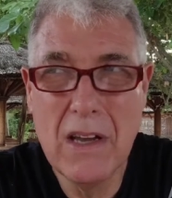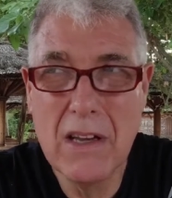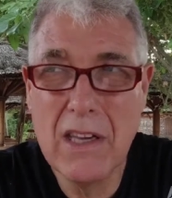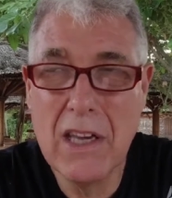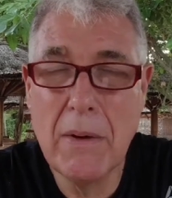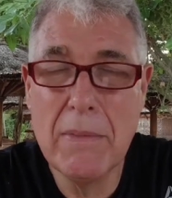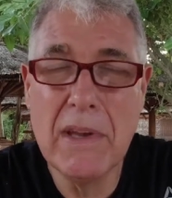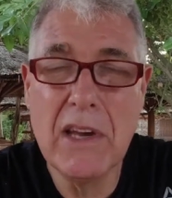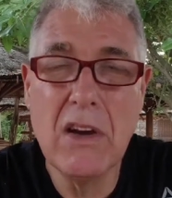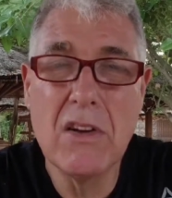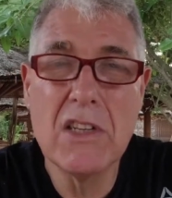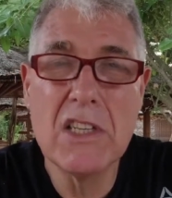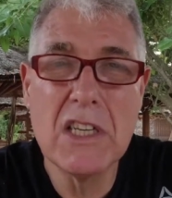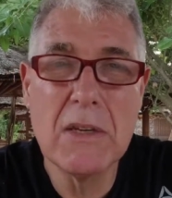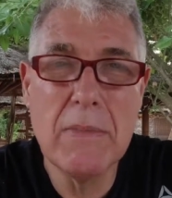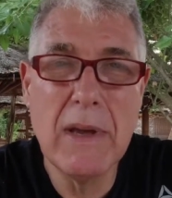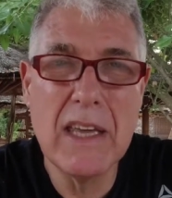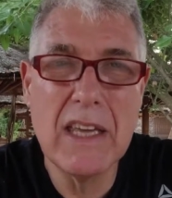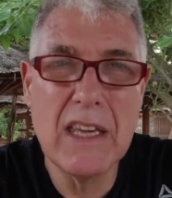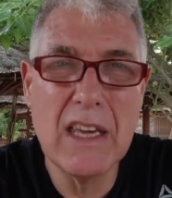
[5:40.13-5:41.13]
Coming on to
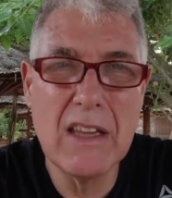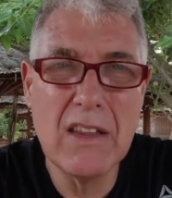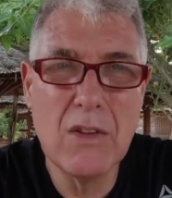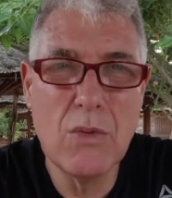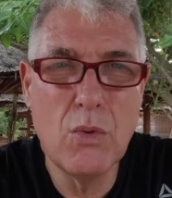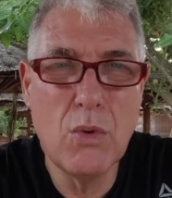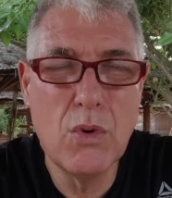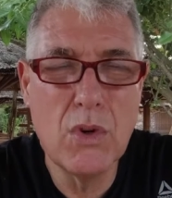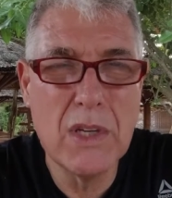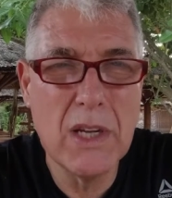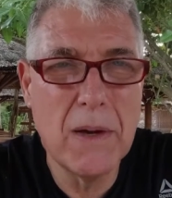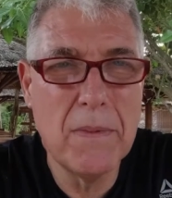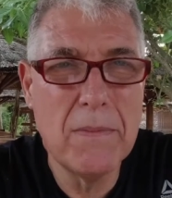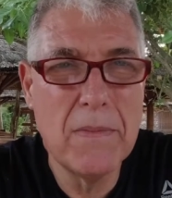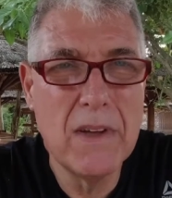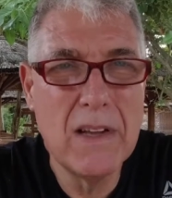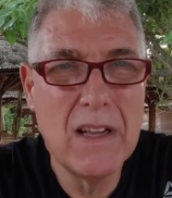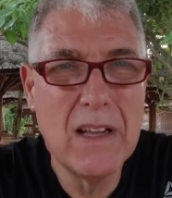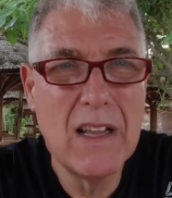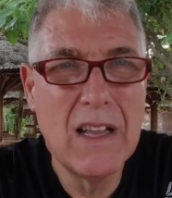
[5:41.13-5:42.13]
making the water,
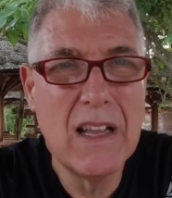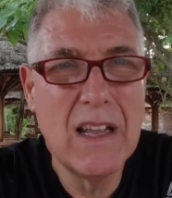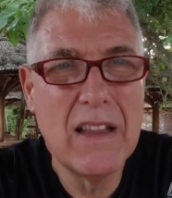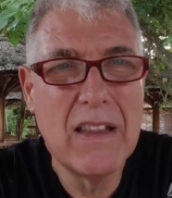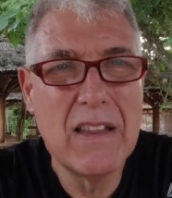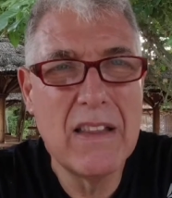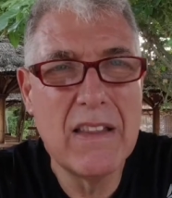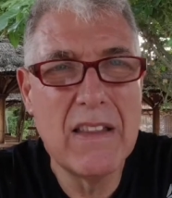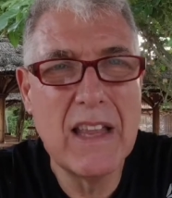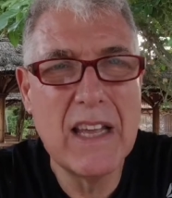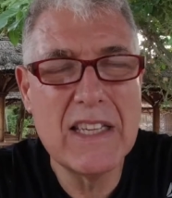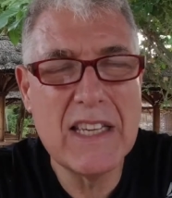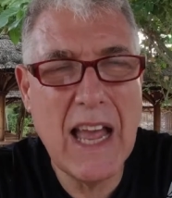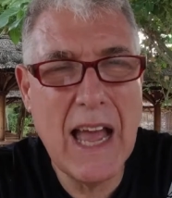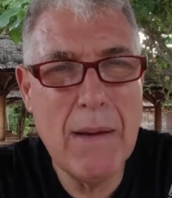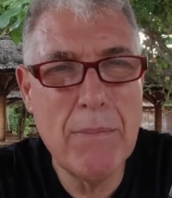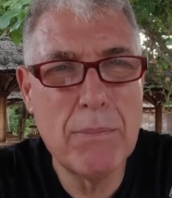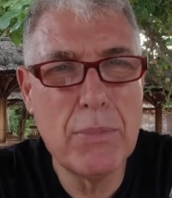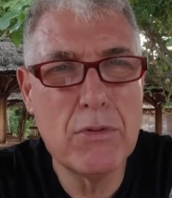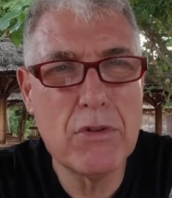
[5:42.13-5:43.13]
there's
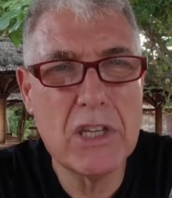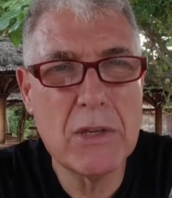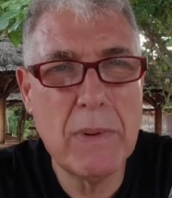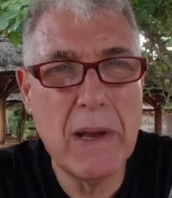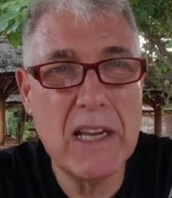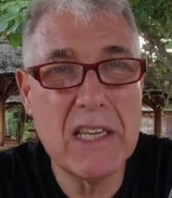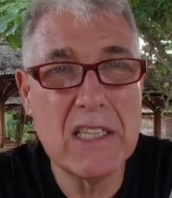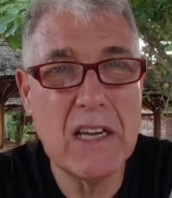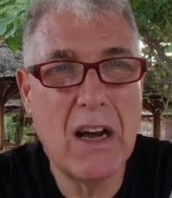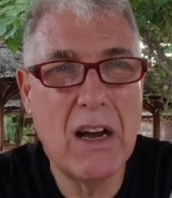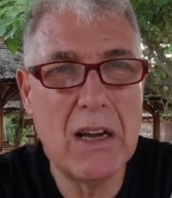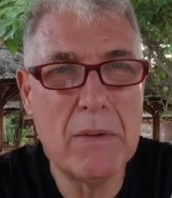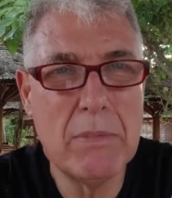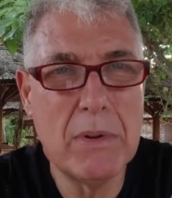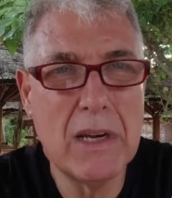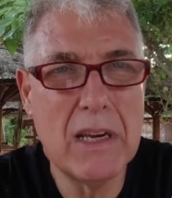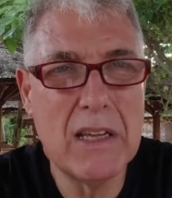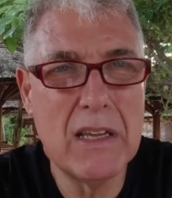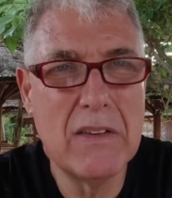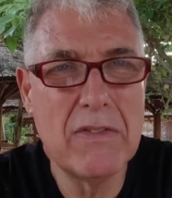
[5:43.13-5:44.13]
ample space, I
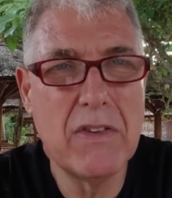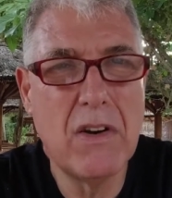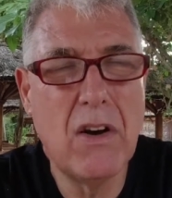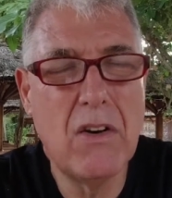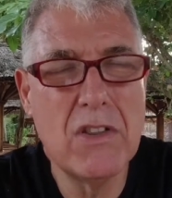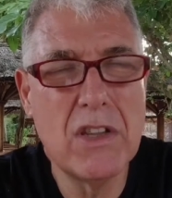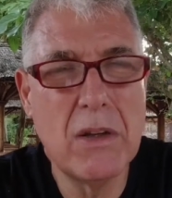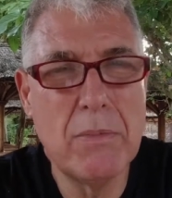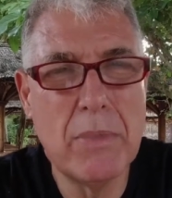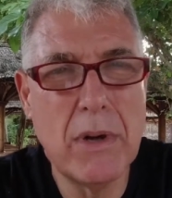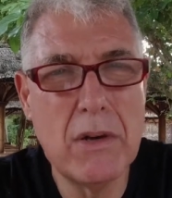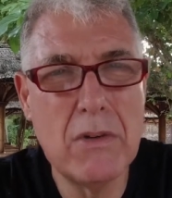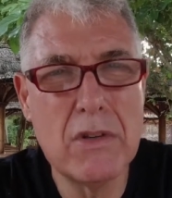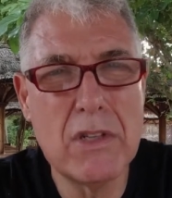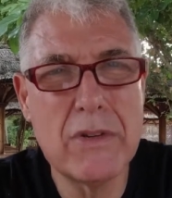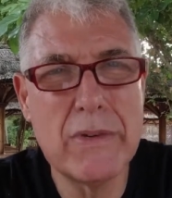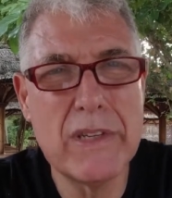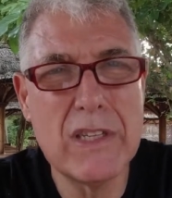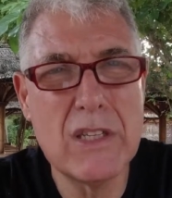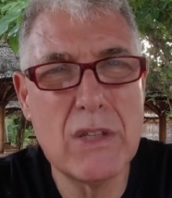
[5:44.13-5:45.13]
believe, on the boat
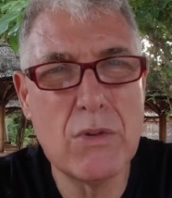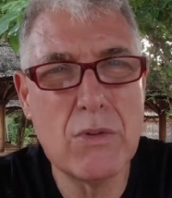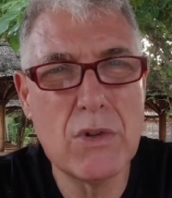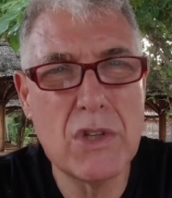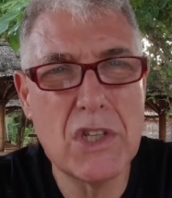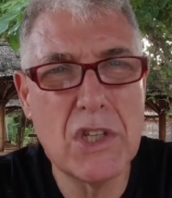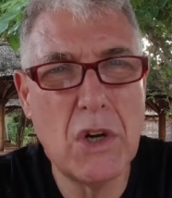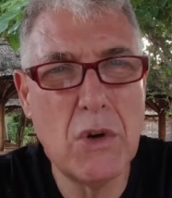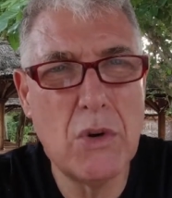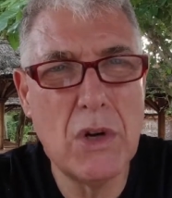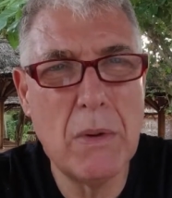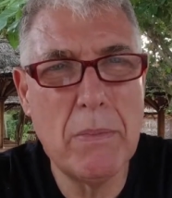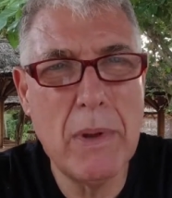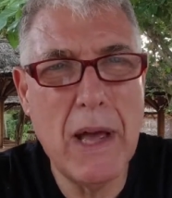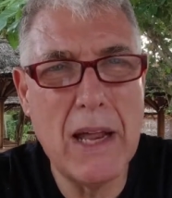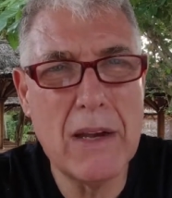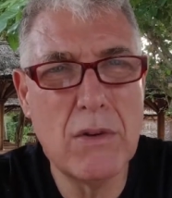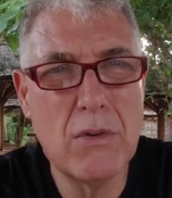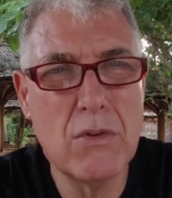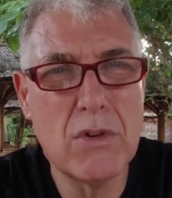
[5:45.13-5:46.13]
to install solar
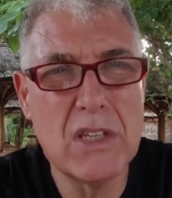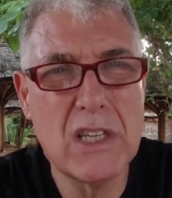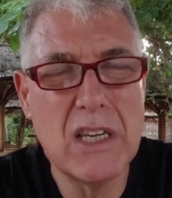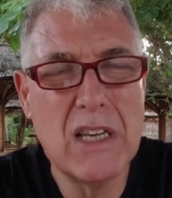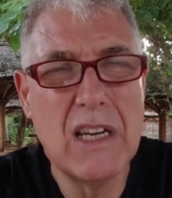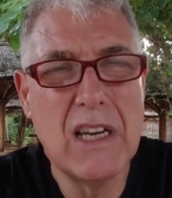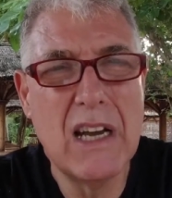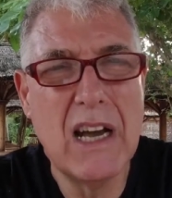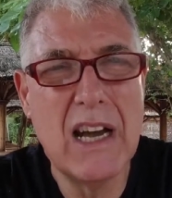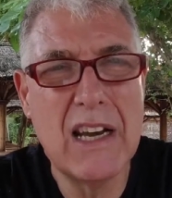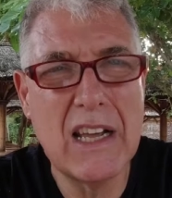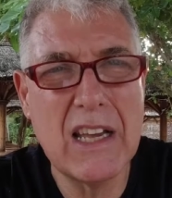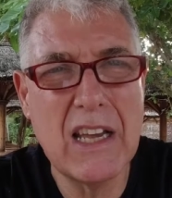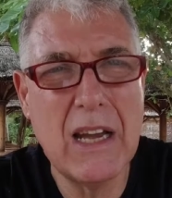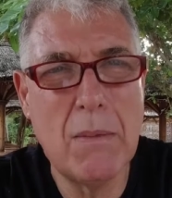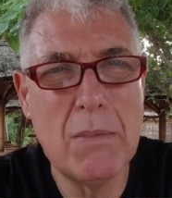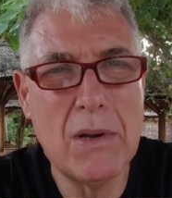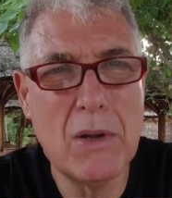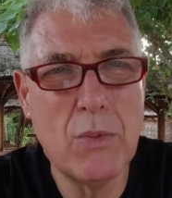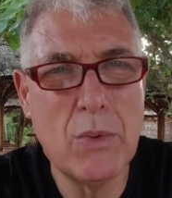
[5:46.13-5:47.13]
panels and a
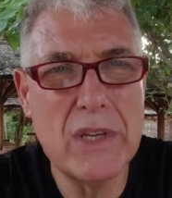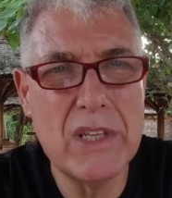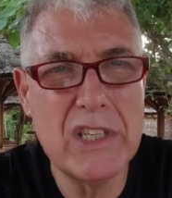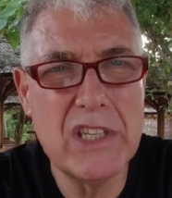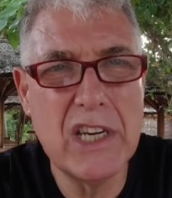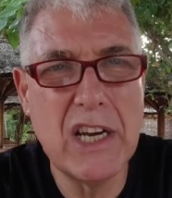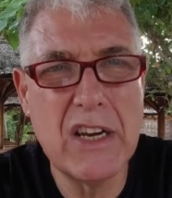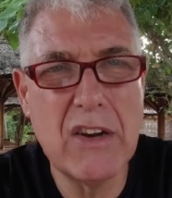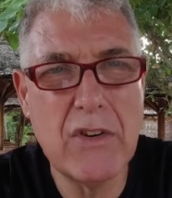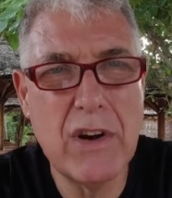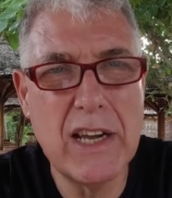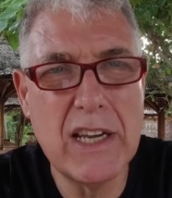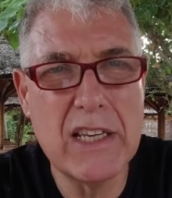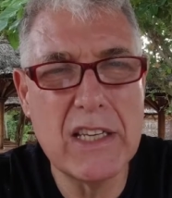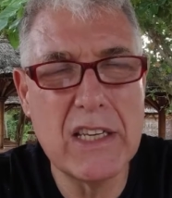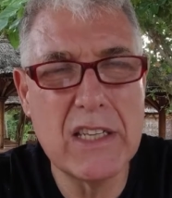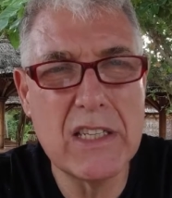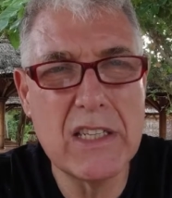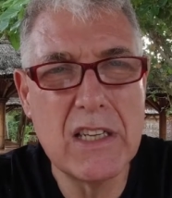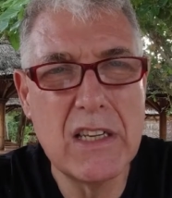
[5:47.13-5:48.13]
couple of wind
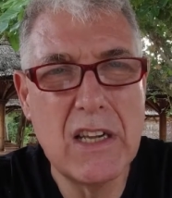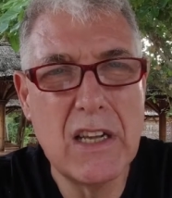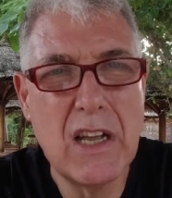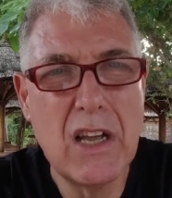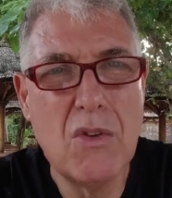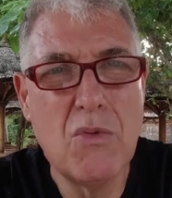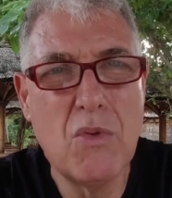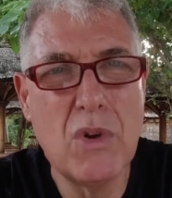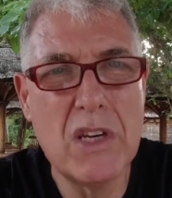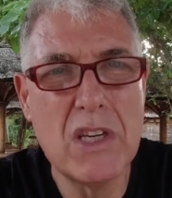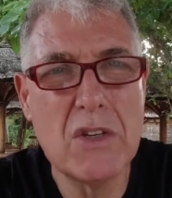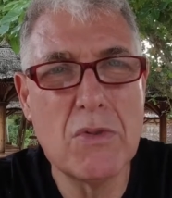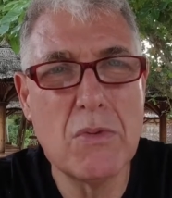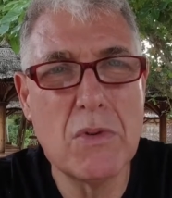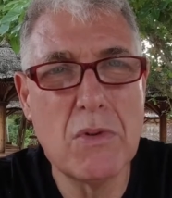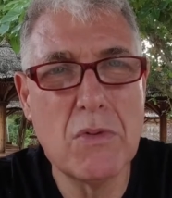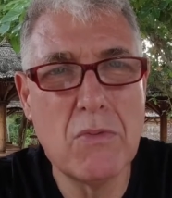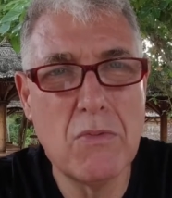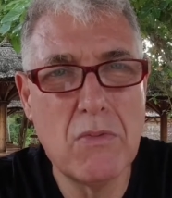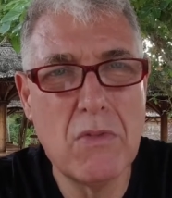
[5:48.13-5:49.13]
generators, which
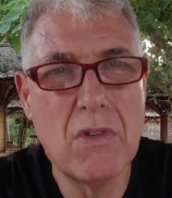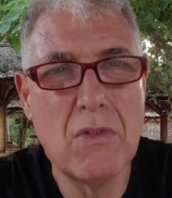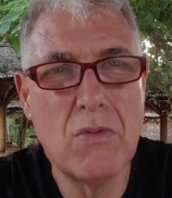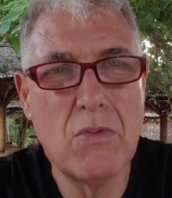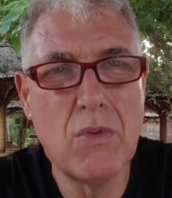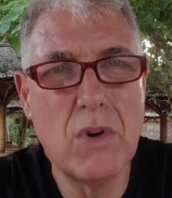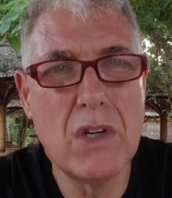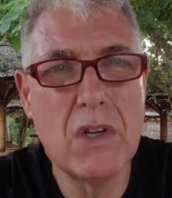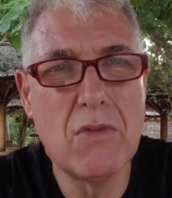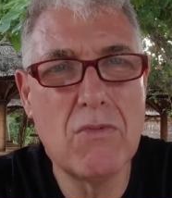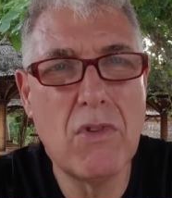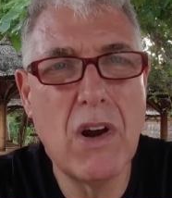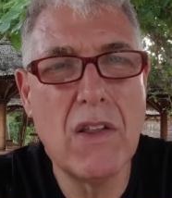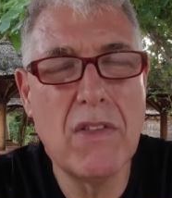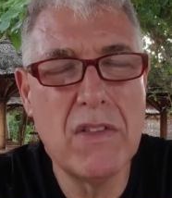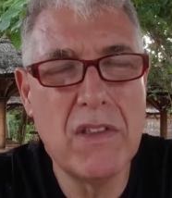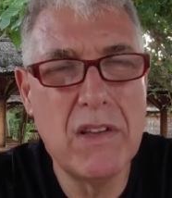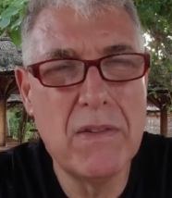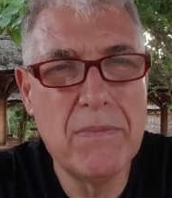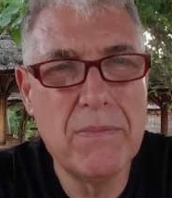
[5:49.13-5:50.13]
would
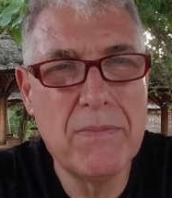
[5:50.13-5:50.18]
run